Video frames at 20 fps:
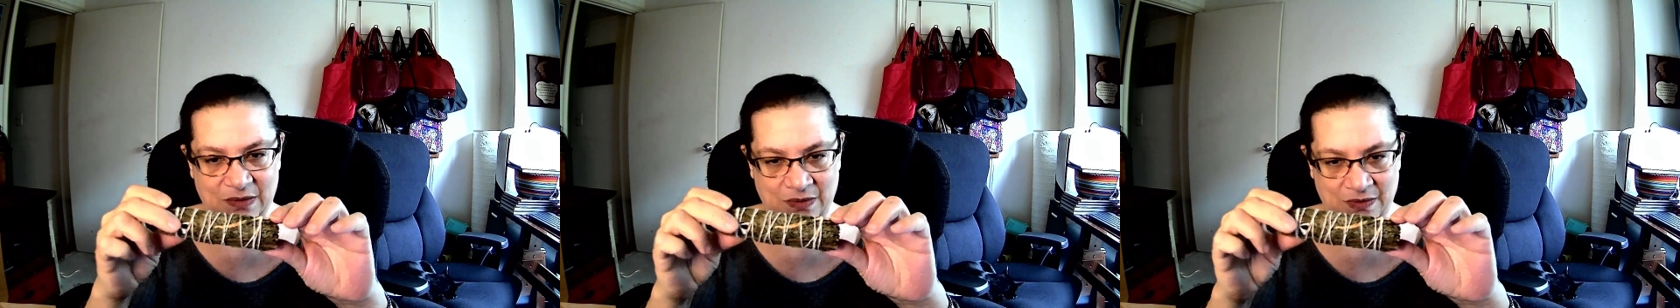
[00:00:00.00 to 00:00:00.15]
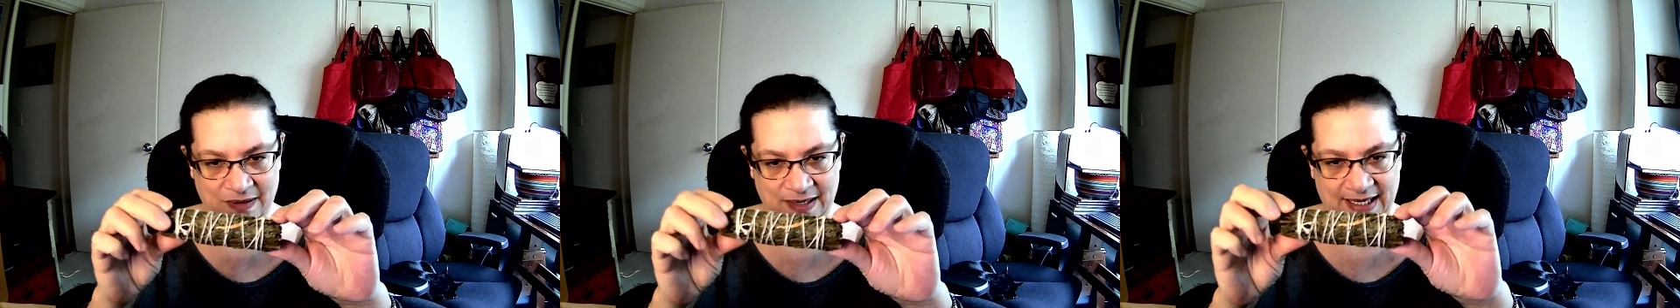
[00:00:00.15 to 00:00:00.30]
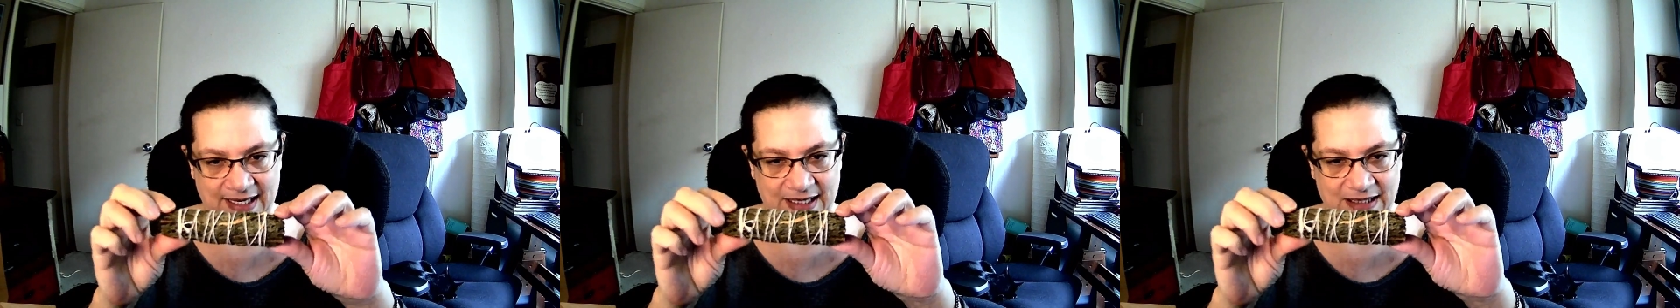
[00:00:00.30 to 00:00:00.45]

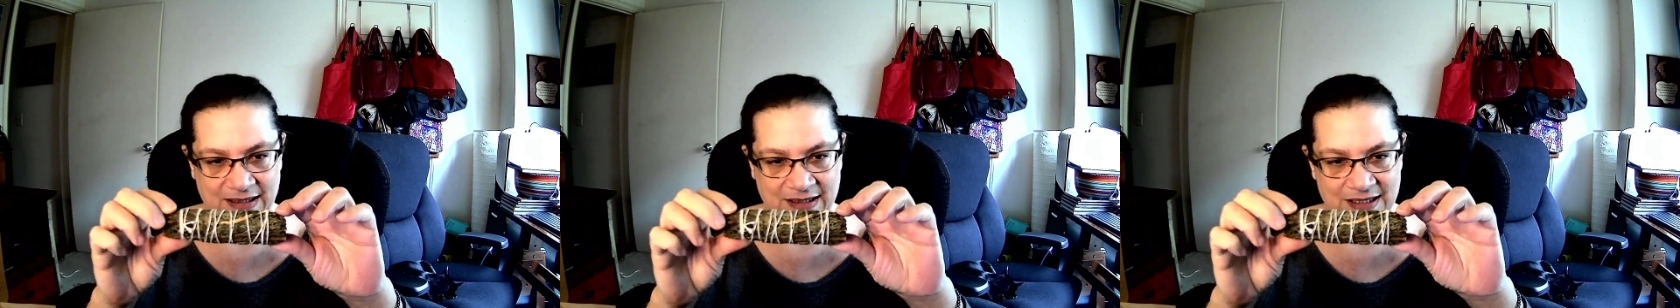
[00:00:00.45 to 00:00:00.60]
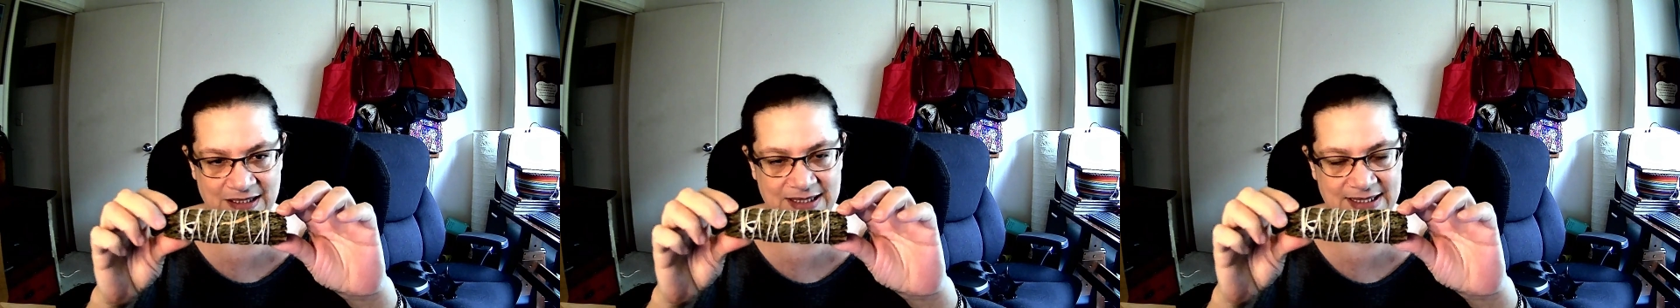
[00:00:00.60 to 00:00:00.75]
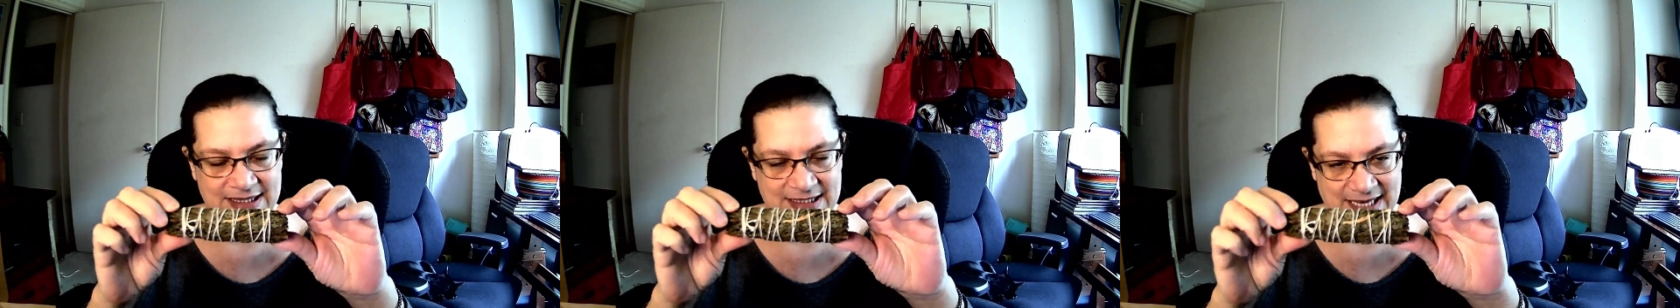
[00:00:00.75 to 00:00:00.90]
great
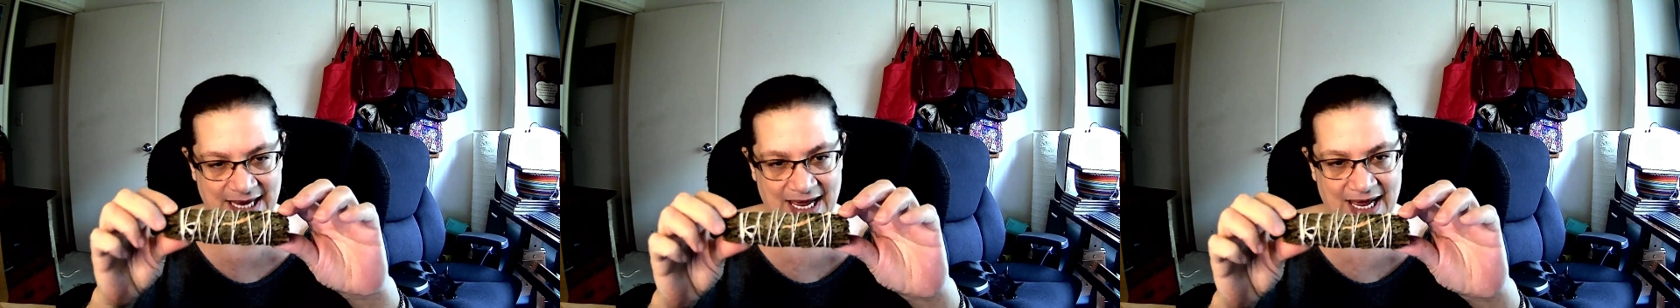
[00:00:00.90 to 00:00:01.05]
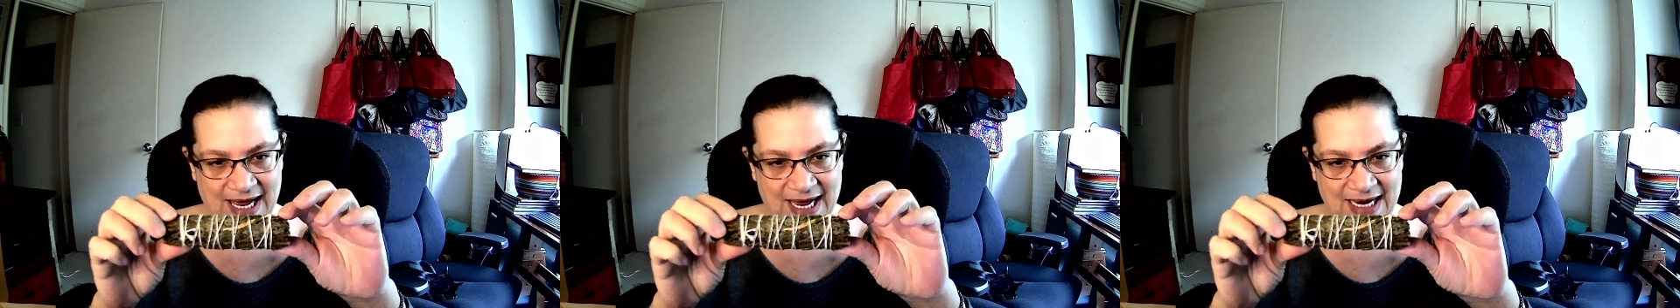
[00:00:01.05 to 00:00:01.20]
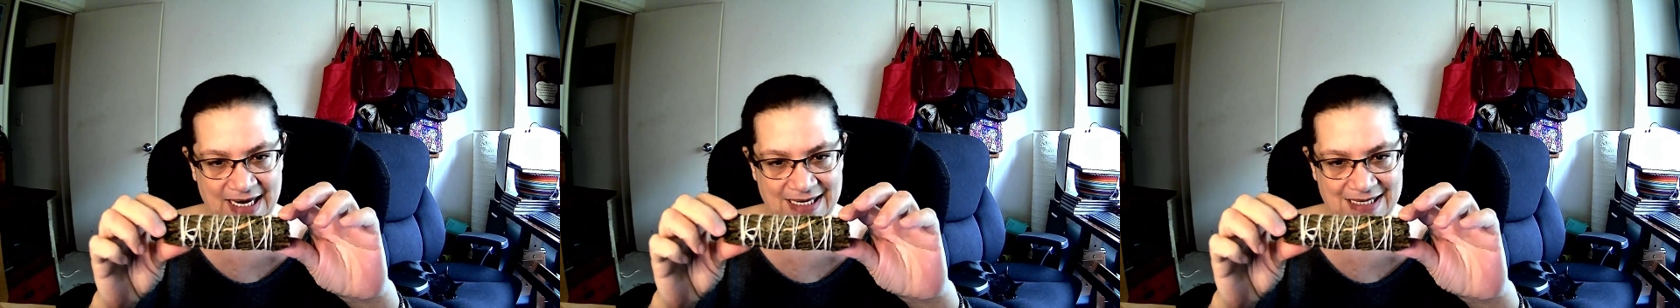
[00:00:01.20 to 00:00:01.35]
little
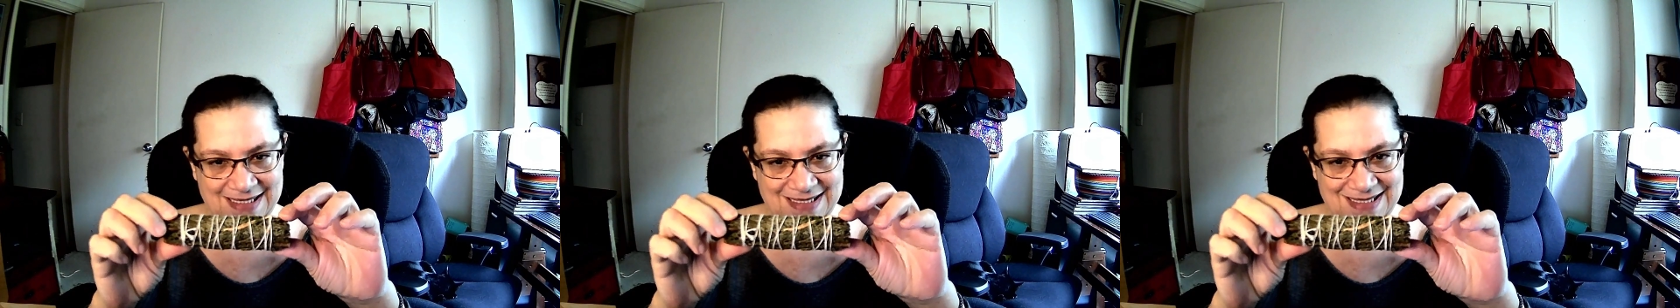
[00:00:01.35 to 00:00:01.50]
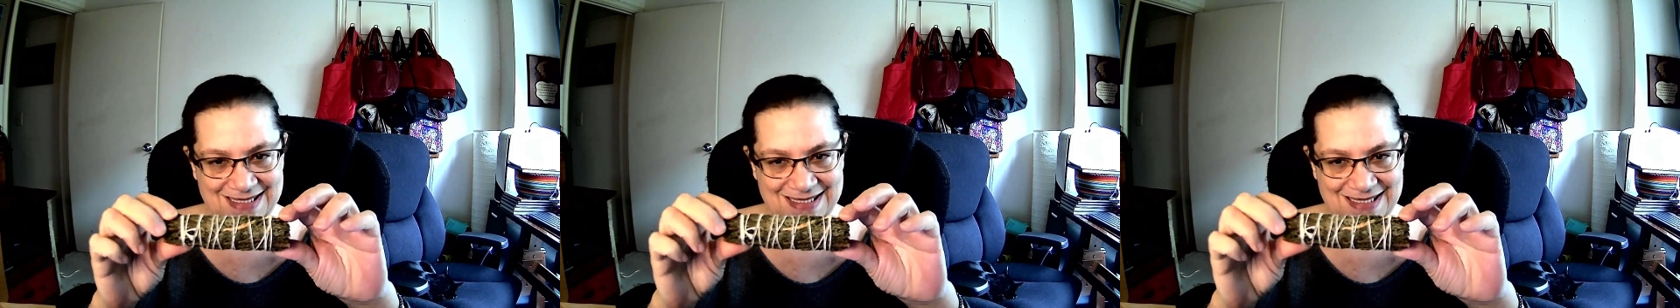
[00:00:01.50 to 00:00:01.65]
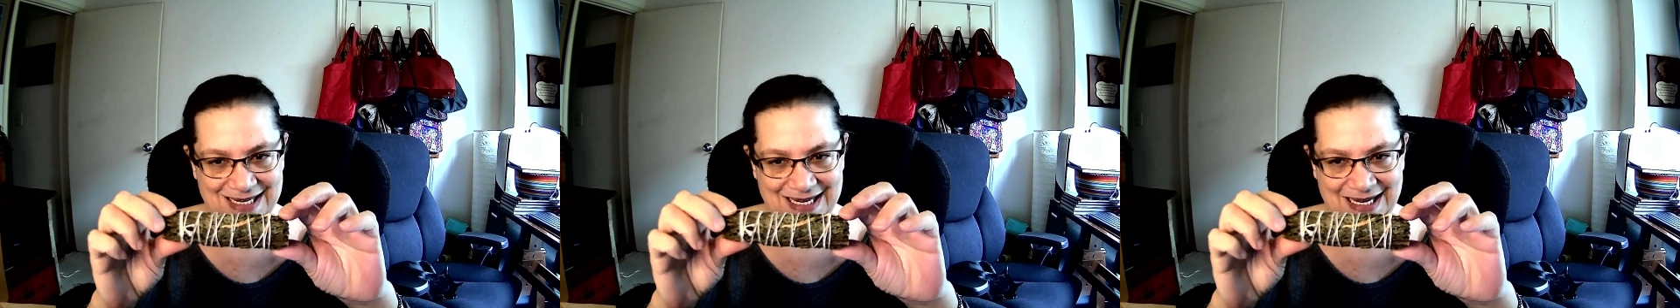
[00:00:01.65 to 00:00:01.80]
size,